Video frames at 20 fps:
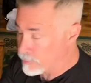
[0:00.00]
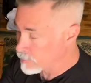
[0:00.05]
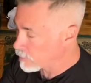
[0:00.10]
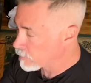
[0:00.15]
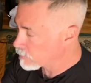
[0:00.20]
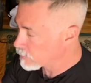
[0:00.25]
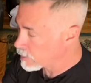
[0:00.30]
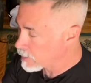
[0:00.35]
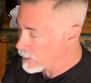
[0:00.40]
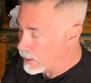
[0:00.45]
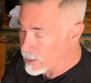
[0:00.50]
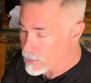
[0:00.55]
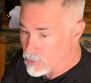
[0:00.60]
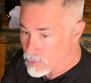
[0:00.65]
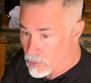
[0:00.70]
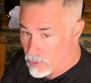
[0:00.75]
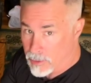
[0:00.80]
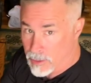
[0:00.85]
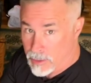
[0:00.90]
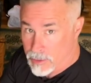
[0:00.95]
of the cat
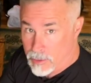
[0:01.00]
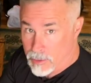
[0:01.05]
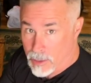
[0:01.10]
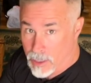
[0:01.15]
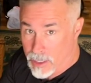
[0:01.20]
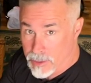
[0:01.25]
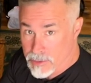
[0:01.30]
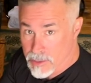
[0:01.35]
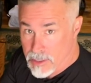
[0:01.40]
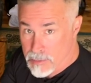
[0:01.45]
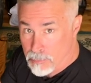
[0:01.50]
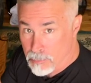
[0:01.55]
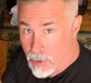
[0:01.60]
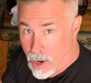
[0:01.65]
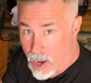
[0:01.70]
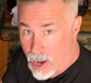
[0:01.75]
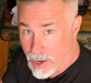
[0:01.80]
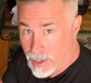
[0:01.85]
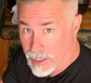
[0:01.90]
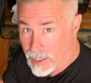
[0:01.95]
tourniquet that I just
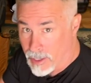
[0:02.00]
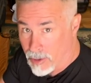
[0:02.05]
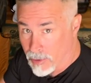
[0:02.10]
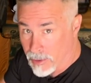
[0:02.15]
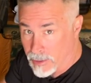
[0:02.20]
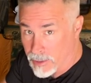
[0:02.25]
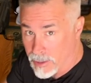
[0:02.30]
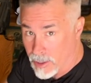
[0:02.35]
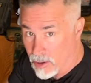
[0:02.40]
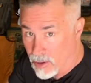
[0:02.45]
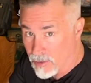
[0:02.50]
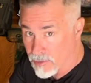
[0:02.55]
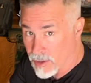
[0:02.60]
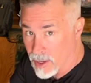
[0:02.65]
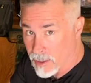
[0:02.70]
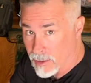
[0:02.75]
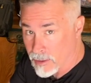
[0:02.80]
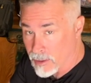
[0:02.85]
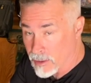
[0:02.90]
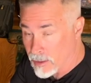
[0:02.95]
bought here in
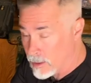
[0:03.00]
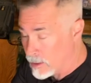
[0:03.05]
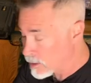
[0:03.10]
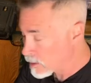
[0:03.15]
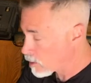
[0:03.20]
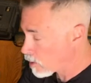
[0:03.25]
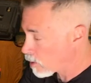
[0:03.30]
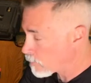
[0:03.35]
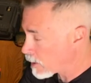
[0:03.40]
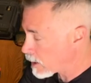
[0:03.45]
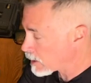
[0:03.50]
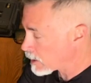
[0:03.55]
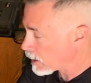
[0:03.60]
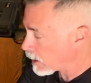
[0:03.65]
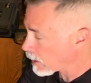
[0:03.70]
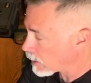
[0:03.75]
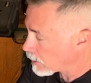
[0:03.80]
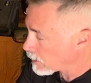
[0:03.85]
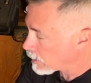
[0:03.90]
Yerevan, Armenia.